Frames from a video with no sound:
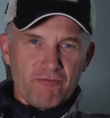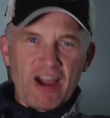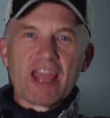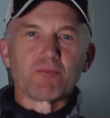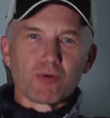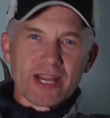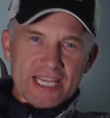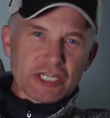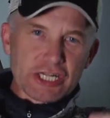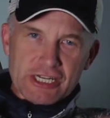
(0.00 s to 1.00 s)

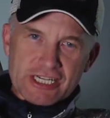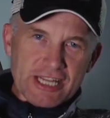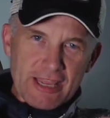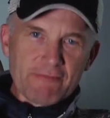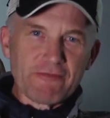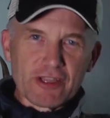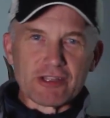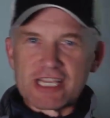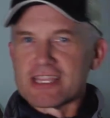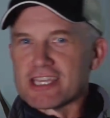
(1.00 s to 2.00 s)
vibration type
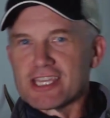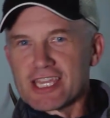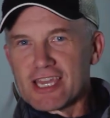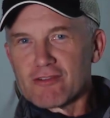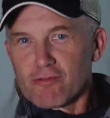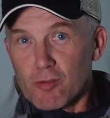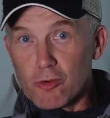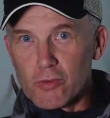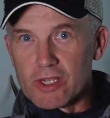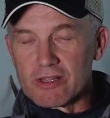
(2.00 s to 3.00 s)
feeling that you get
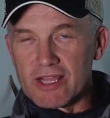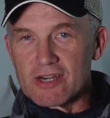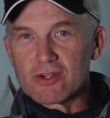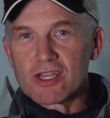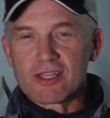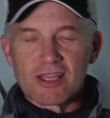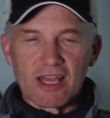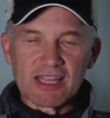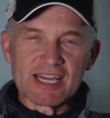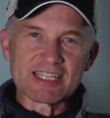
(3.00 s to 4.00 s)
from a real elk.
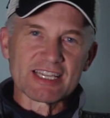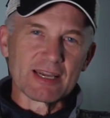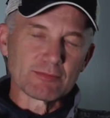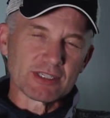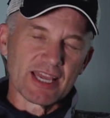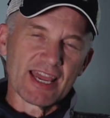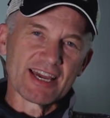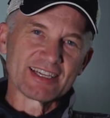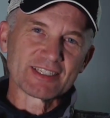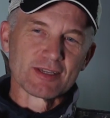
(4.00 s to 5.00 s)
A lot of times it
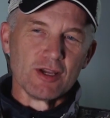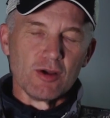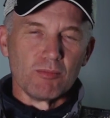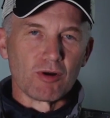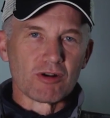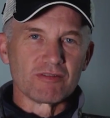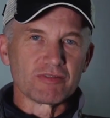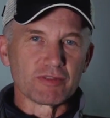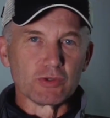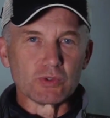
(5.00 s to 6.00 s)
has more of a
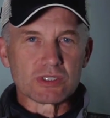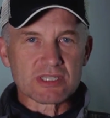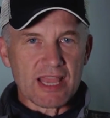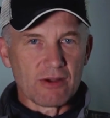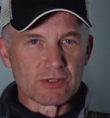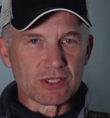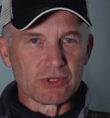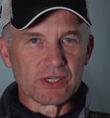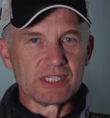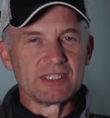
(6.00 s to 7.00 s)
flute sound
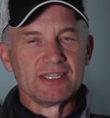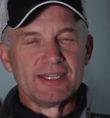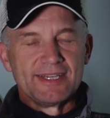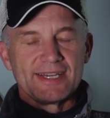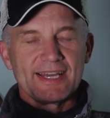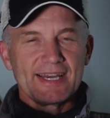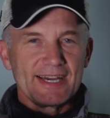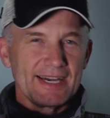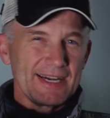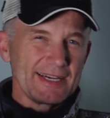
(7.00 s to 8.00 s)
to it.
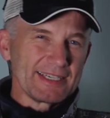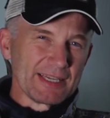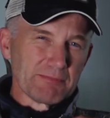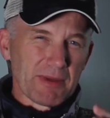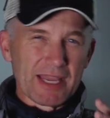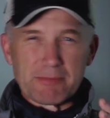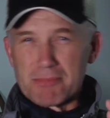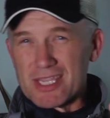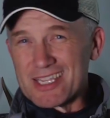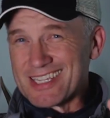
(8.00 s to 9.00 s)
It
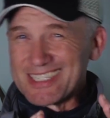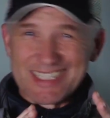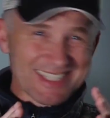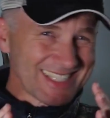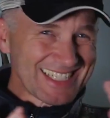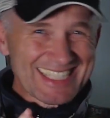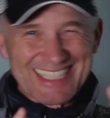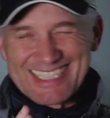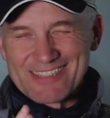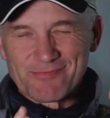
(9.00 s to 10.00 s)
might be,
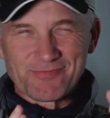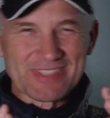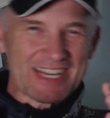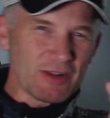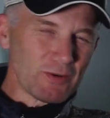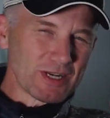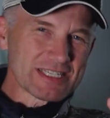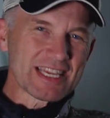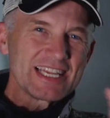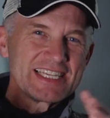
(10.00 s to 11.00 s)
I don't
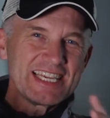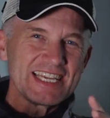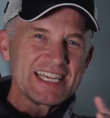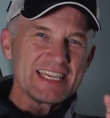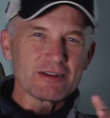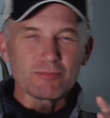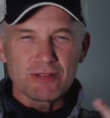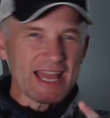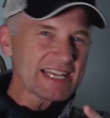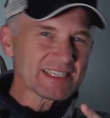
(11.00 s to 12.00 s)
want to say tinny or
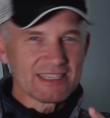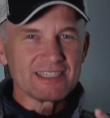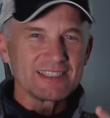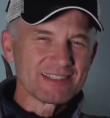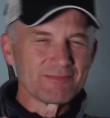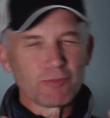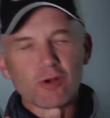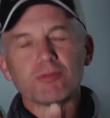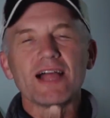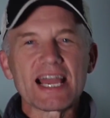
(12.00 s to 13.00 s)

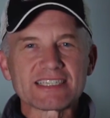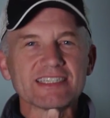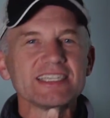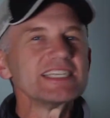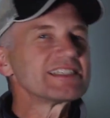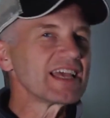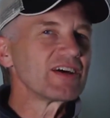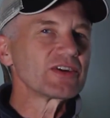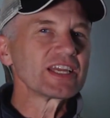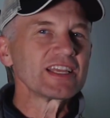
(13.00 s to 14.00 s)
more plasticky
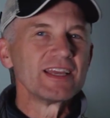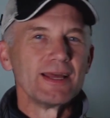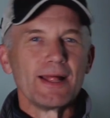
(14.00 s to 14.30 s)
sounding.